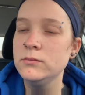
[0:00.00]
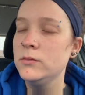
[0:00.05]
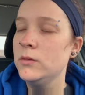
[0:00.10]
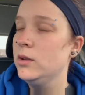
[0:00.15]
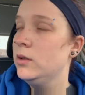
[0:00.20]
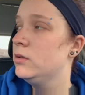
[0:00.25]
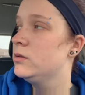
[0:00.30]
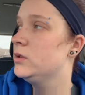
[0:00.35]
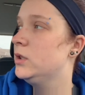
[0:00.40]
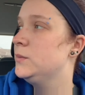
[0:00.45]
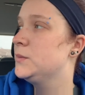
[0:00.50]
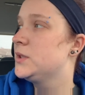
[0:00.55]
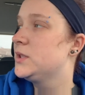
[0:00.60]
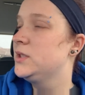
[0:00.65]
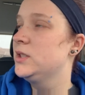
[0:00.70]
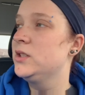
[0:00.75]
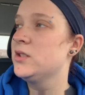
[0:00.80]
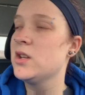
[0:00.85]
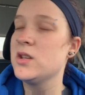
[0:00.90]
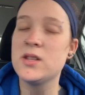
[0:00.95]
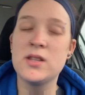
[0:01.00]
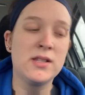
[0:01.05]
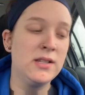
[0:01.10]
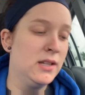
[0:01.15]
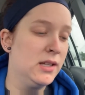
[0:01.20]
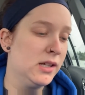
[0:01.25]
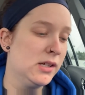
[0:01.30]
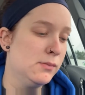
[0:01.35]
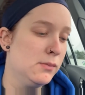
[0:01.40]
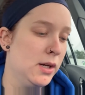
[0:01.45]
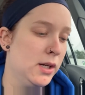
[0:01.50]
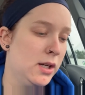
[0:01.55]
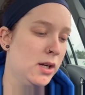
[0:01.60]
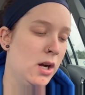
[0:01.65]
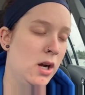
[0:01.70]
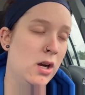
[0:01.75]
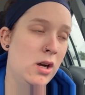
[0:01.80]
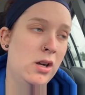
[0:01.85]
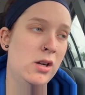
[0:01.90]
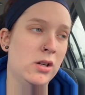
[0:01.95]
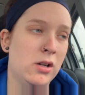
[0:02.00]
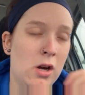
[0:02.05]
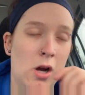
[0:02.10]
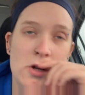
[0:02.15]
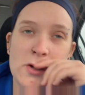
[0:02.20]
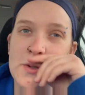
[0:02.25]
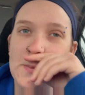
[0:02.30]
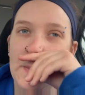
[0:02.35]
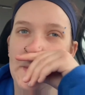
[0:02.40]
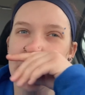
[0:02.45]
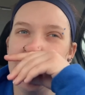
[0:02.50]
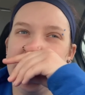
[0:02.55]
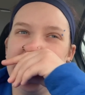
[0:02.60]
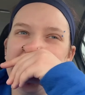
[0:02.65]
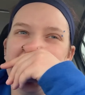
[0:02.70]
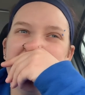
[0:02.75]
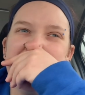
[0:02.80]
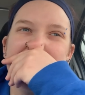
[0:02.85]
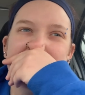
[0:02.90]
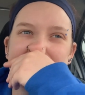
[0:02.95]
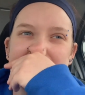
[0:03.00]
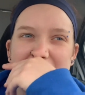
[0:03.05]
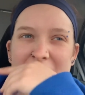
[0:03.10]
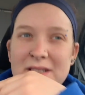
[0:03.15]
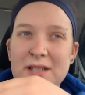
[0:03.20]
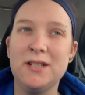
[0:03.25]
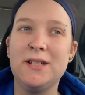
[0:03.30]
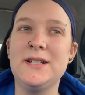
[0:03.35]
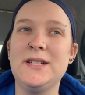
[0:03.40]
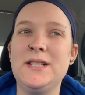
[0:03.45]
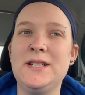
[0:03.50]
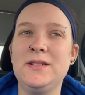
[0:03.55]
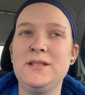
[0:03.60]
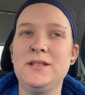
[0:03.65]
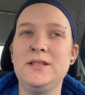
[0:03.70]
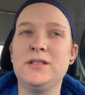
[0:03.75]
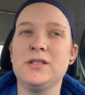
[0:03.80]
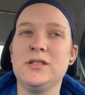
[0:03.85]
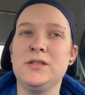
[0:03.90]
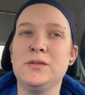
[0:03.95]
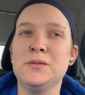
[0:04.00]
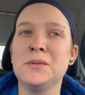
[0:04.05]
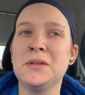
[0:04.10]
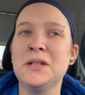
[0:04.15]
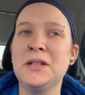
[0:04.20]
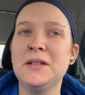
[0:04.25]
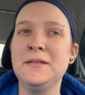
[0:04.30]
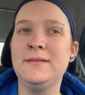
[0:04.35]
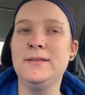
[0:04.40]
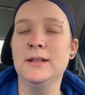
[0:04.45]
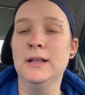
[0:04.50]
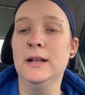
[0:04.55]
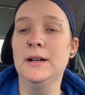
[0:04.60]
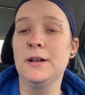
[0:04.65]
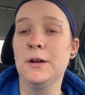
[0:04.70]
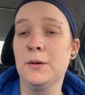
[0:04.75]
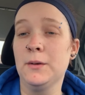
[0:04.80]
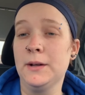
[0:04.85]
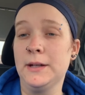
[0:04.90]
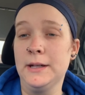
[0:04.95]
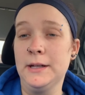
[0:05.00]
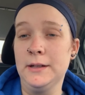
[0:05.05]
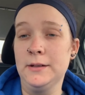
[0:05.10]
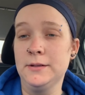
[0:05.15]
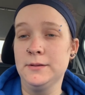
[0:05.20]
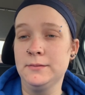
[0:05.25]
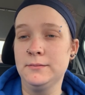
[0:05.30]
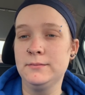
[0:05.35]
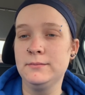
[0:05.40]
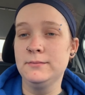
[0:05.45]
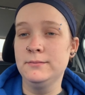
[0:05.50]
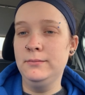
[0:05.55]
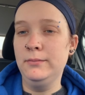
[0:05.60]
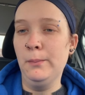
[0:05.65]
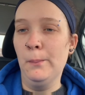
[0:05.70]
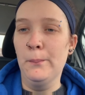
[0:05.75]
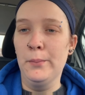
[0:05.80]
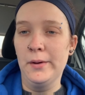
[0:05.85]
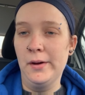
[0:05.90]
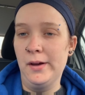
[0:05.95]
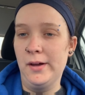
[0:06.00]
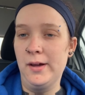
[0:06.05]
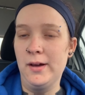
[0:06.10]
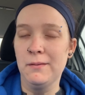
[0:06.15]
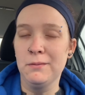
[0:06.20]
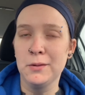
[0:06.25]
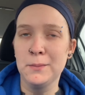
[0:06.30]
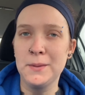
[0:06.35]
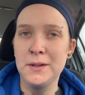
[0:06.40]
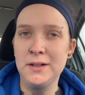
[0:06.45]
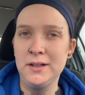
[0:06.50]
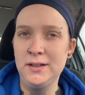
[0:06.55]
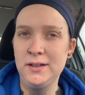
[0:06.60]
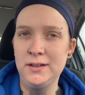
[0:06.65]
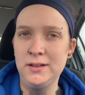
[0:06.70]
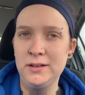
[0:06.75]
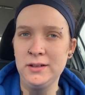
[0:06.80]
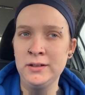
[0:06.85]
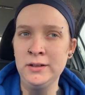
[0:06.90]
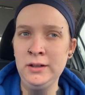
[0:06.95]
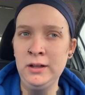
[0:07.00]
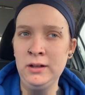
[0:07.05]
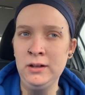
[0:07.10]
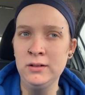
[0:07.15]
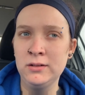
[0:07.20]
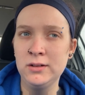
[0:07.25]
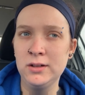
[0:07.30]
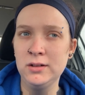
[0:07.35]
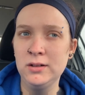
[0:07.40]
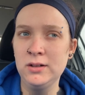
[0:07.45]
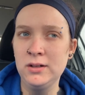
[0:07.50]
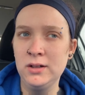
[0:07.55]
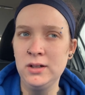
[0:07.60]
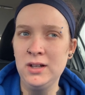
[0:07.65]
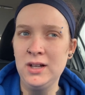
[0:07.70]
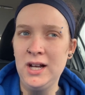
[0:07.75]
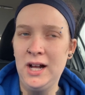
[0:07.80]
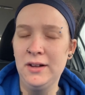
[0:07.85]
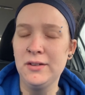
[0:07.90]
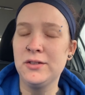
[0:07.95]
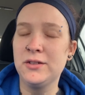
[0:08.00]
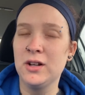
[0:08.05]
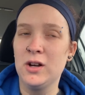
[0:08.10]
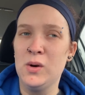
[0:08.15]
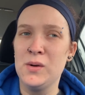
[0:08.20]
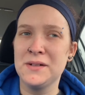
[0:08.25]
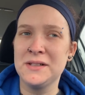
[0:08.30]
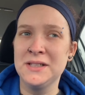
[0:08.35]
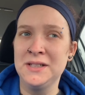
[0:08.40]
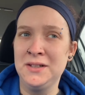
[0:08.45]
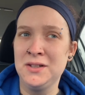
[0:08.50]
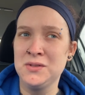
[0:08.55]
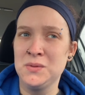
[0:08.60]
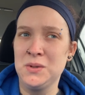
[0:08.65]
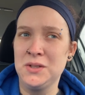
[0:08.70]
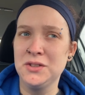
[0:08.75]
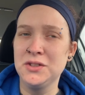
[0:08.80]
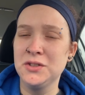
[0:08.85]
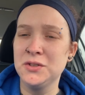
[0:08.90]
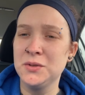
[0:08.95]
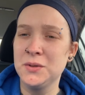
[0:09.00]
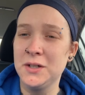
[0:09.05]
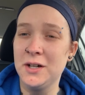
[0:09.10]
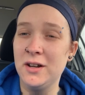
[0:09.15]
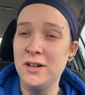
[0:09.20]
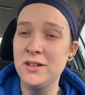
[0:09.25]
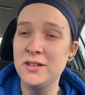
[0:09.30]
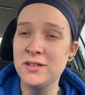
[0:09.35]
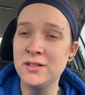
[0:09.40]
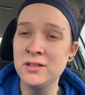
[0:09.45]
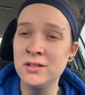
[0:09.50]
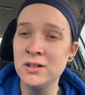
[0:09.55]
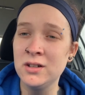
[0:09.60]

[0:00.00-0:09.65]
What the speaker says: So I'm still just sitting in my car across the parking lot because I don't really feel like going in, but everybody has to go in at least once or twice.